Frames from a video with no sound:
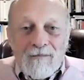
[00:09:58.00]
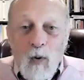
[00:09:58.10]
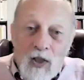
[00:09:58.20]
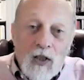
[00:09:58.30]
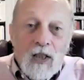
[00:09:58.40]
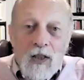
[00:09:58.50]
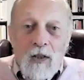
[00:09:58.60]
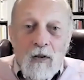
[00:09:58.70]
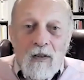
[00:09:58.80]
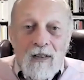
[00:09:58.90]
What's it going to
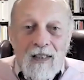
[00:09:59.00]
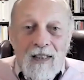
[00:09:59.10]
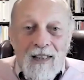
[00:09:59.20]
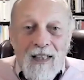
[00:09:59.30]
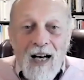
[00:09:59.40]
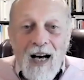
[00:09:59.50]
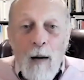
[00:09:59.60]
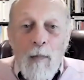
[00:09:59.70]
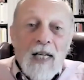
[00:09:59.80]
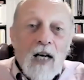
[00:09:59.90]
do? How many